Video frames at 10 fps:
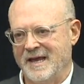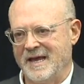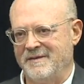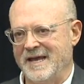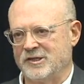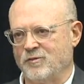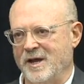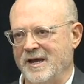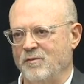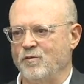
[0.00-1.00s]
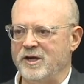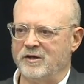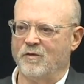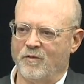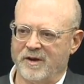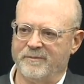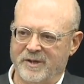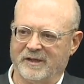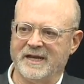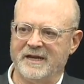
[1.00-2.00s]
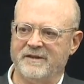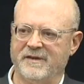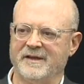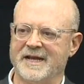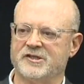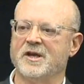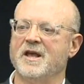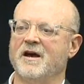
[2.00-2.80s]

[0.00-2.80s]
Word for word: And that's why we don't want to build anything that's